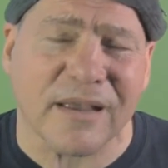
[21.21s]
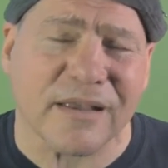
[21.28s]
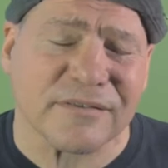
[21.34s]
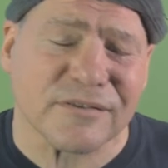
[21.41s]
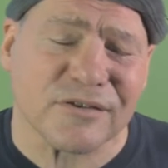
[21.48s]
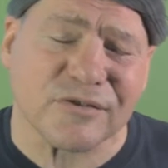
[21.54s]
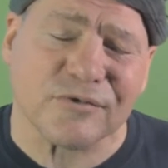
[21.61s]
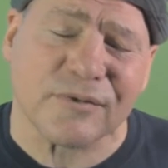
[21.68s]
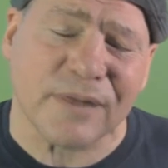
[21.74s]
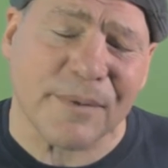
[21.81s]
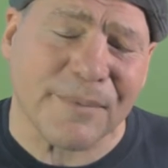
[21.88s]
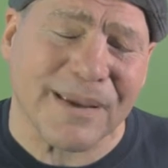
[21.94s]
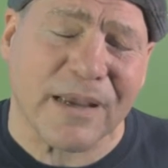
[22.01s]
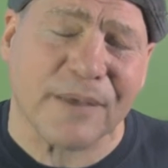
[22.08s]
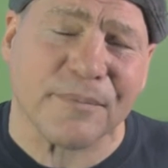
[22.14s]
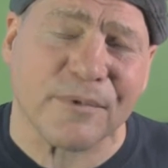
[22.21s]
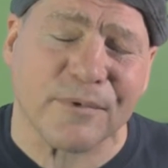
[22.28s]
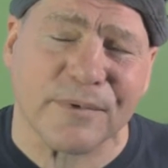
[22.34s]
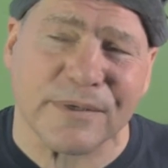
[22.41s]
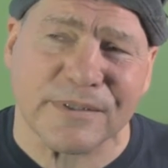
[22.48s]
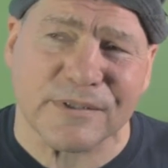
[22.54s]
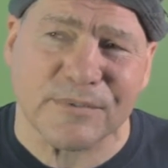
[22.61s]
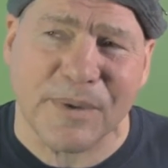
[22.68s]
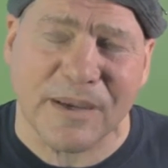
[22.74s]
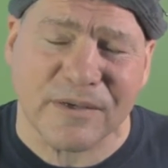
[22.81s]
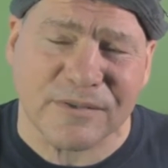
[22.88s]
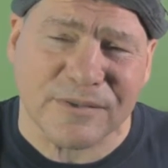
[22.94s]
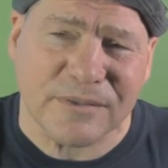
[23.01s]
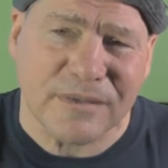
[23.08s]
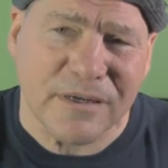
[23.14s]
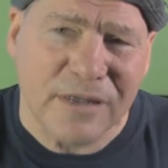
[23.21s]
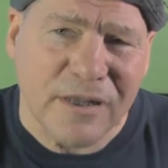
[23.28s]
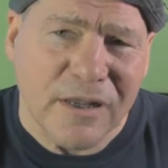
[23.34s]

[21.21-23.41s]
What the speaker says: I says, "Sure, let me come do an inspection."